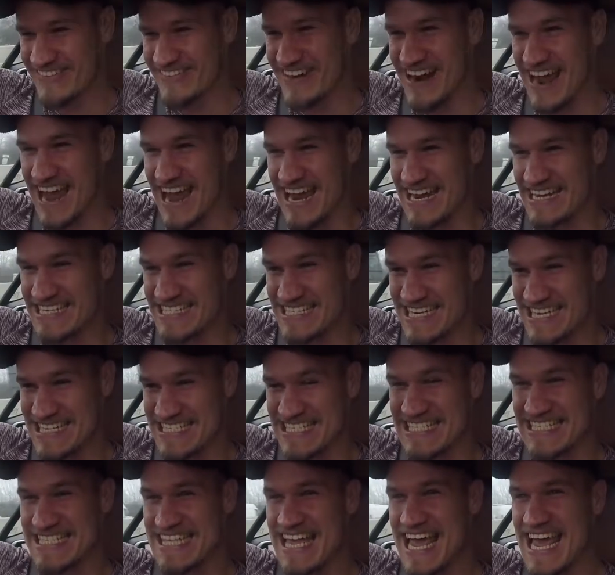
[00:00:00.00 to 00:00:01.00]
the range. It
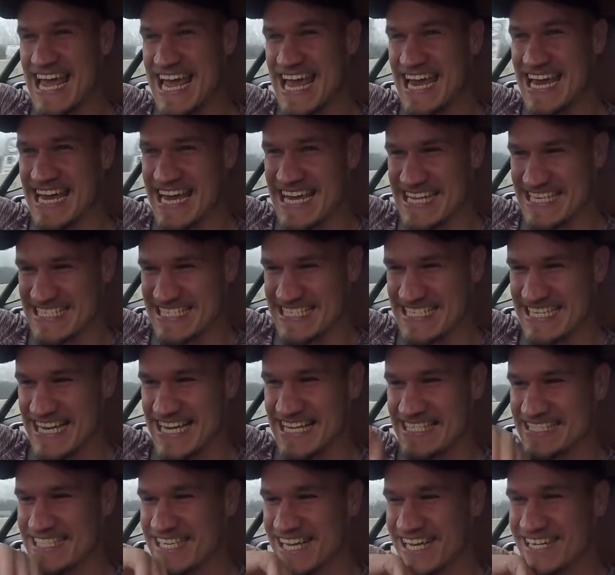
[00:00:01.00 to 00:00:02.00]
is staying at
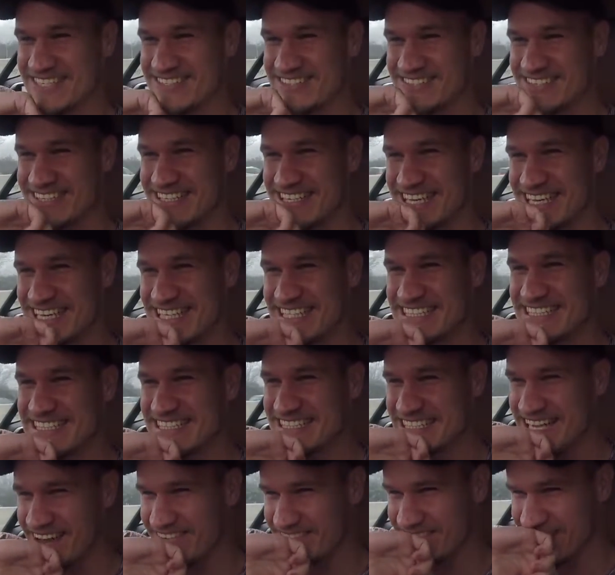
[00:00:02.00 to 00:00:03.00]

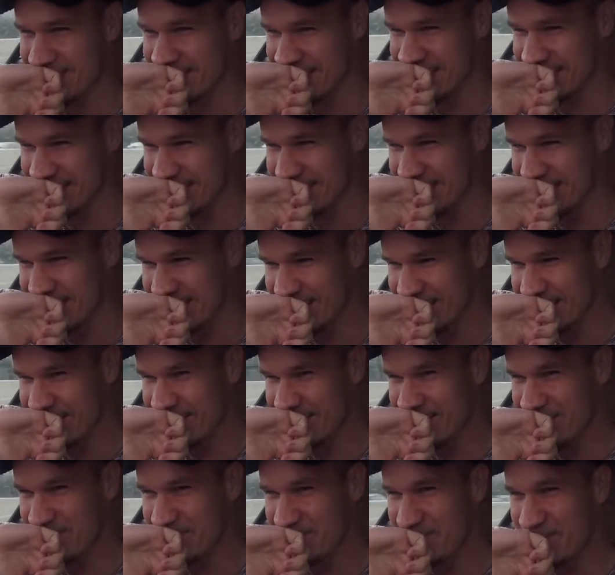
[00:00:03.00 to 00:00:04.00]

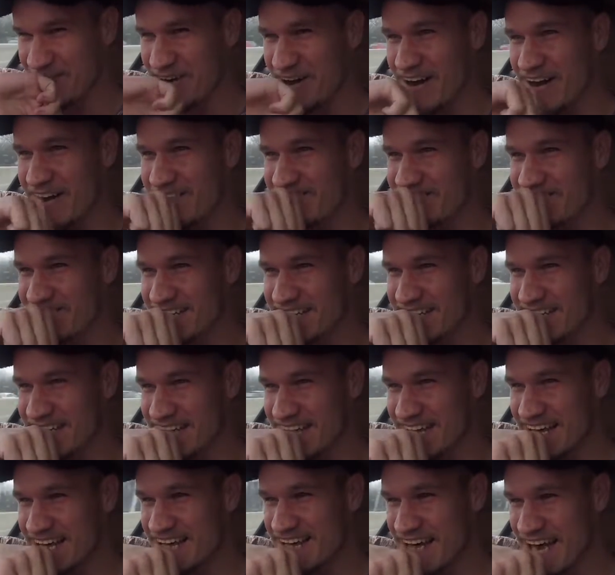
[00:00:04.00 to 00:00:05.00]
607 from
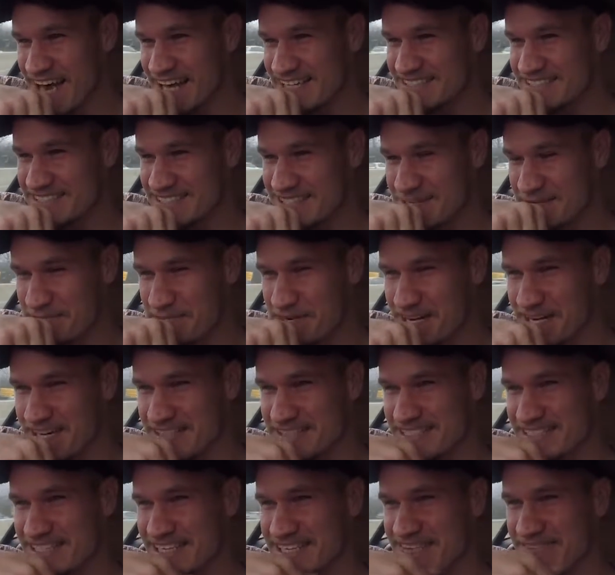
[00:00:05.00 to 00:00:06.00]
Aston
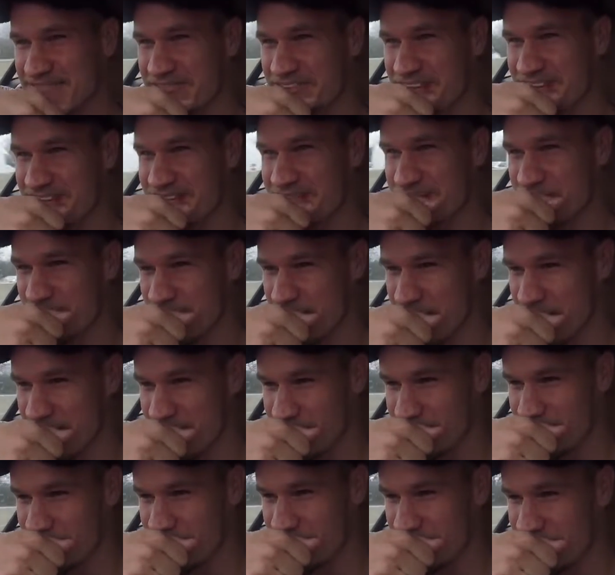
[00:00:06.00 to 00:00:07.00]
Martin
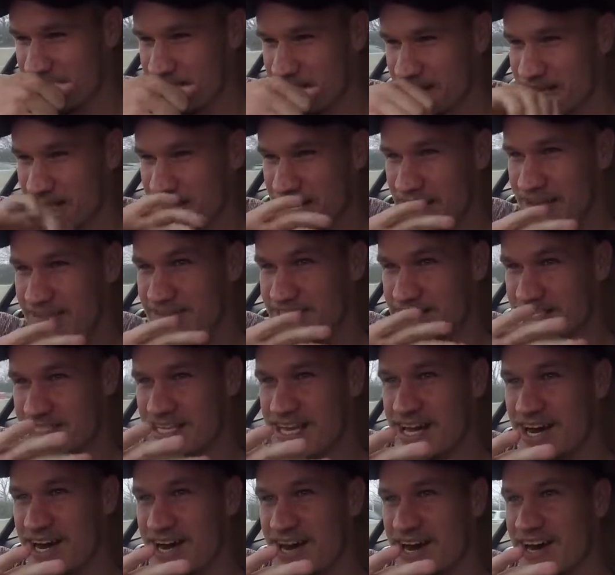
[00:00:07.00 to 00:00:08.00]
V12. Now this
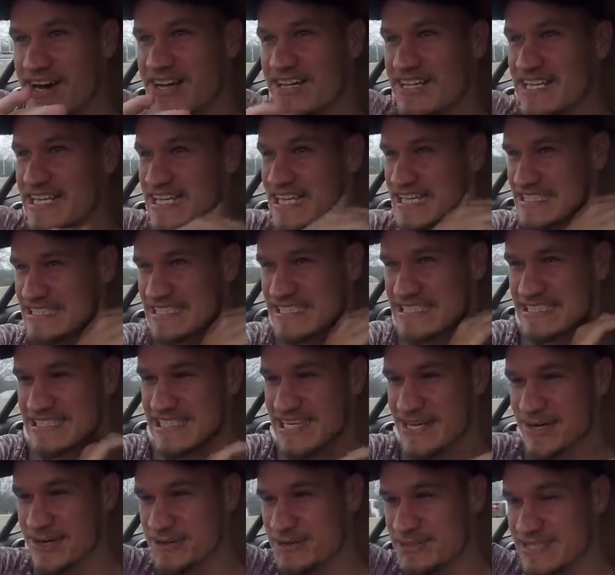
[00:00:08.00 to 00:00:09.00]
car, it
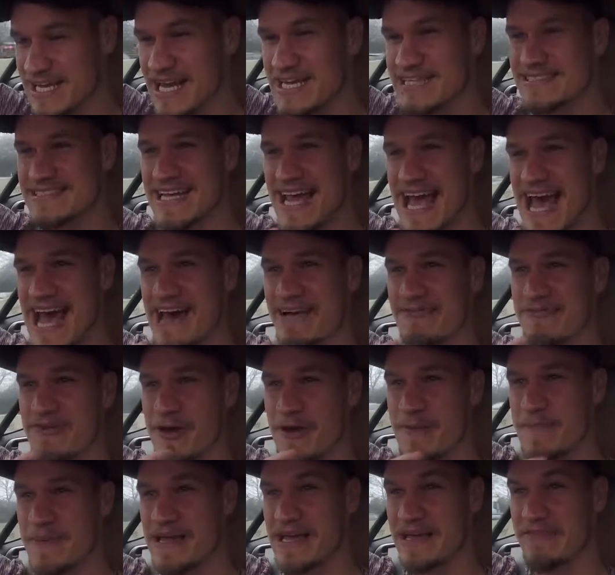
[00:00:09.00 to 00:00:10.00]
still does have
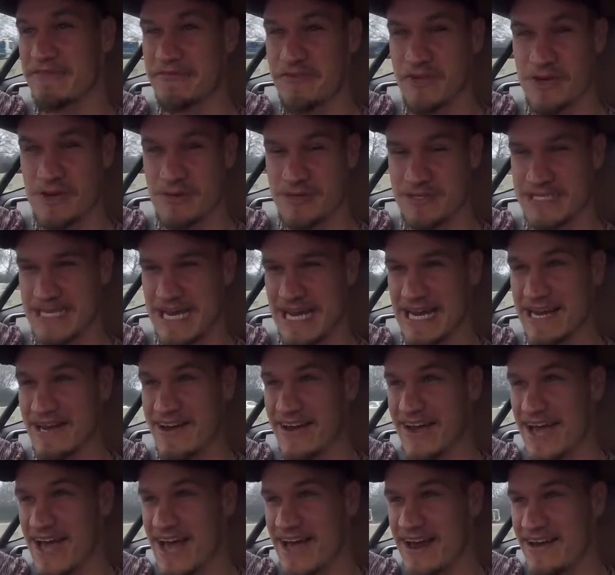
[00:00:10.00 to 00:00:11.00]
a big fuel tank.
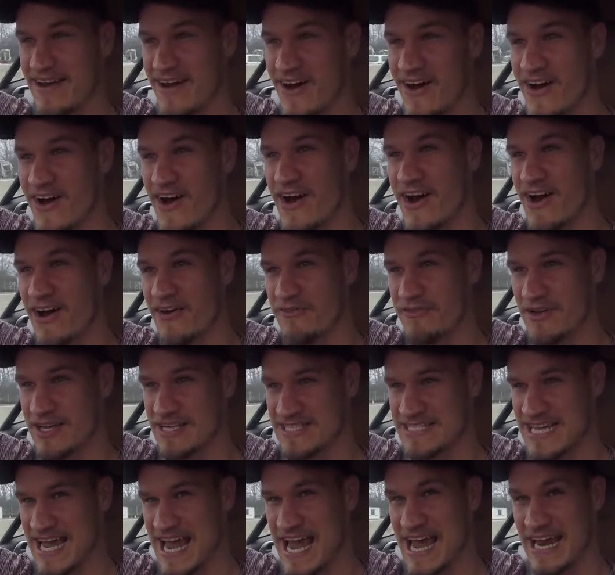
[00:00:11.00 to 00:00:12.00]
I had half
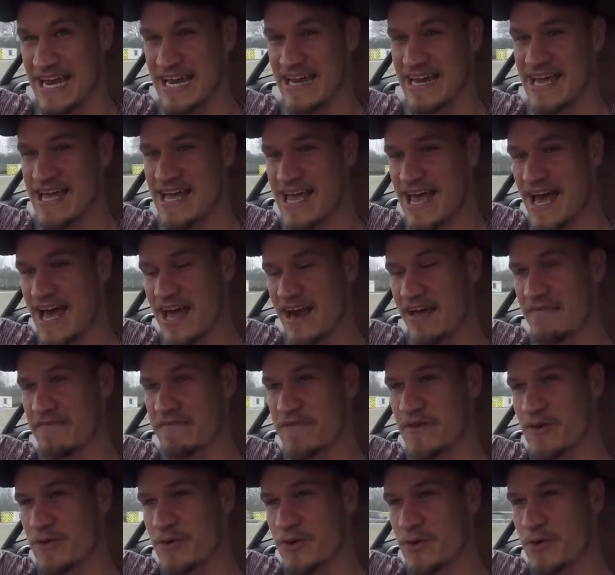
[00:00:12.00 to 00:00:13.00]
a tank and I
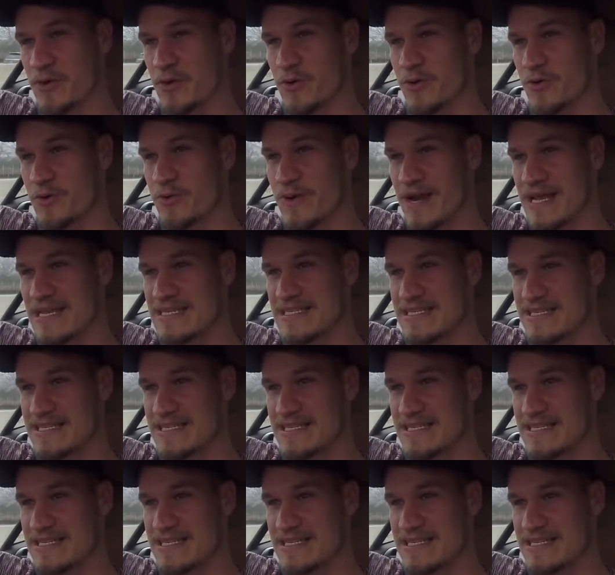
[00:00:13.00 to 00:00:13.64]
filled it all the way